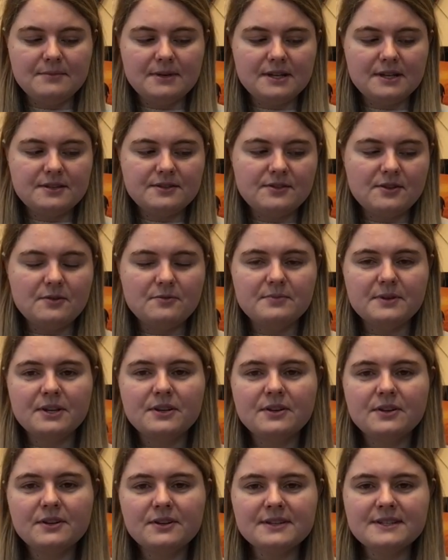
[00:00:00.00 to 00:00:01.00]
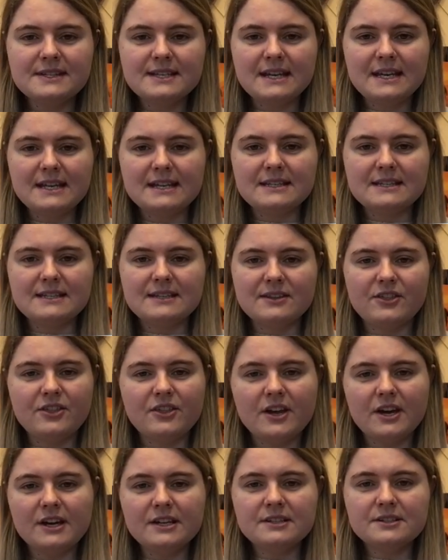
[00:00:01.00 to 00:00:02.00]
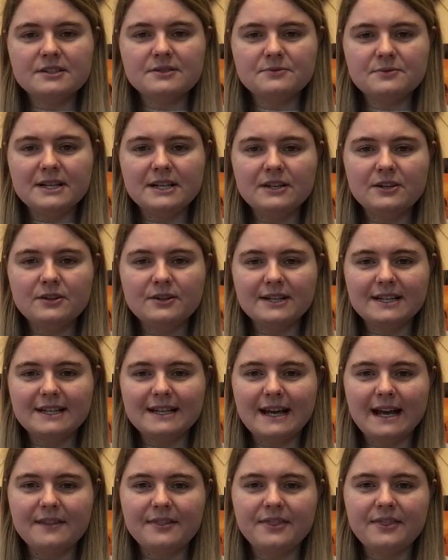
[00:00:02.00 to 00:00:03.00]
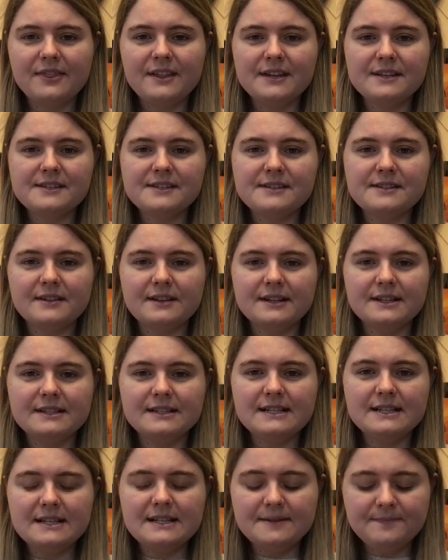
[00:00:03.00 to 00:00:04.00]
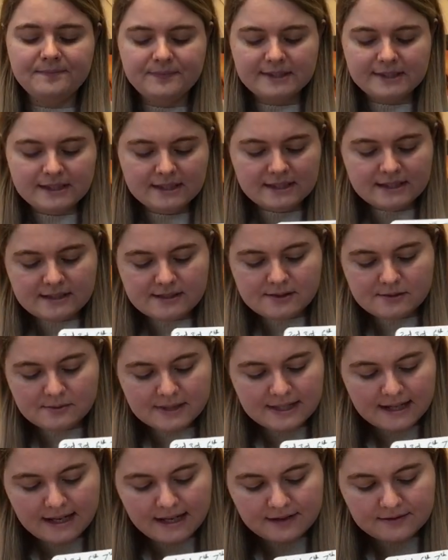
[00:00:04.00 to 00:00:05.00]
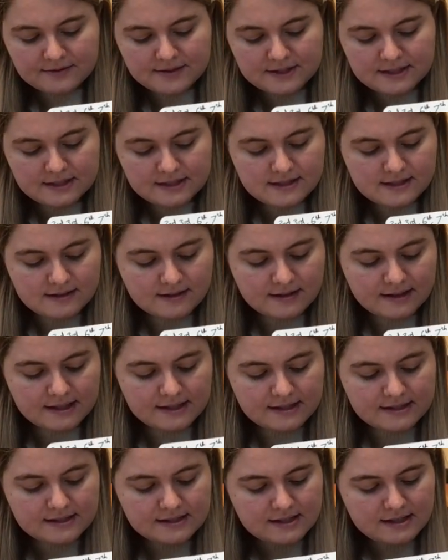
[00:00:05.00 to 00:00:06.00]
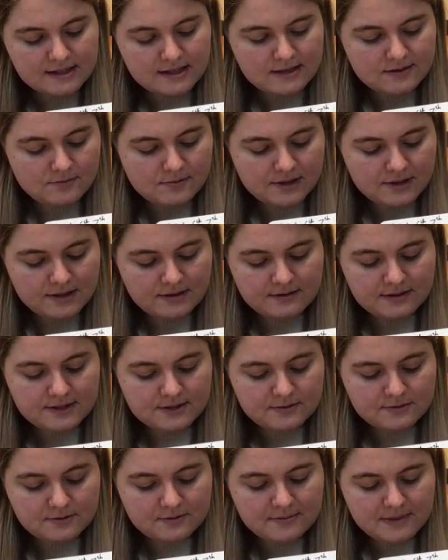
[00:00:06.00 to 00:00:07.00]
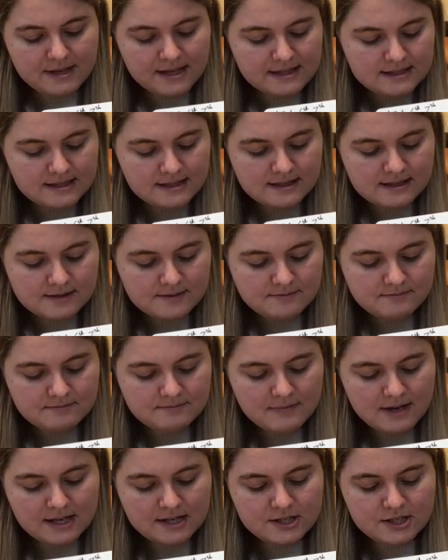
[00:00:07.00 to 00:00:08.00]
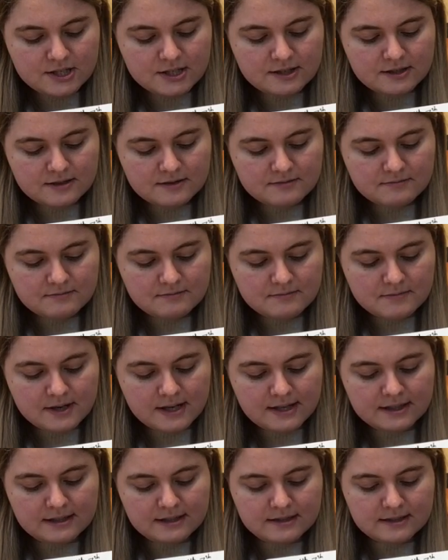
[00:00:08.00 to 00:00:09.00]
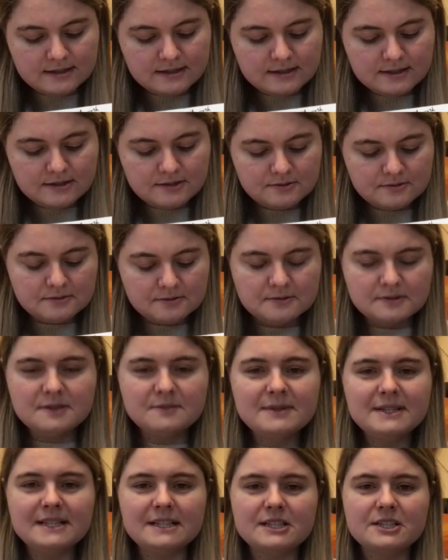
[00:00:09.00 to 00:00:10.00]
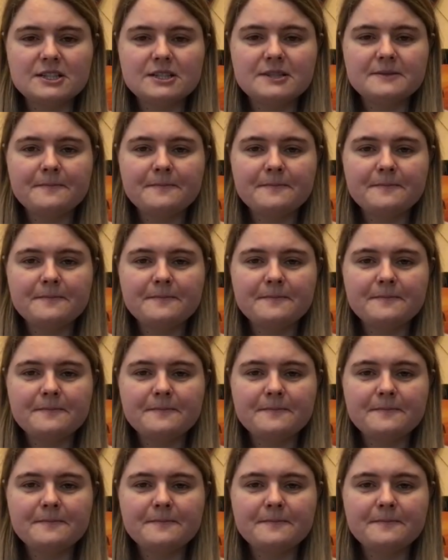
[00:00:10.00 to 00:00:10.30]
So because it's a third, we're looking at this side here. So we have to decide whether it's augmented, major, minor or diminished.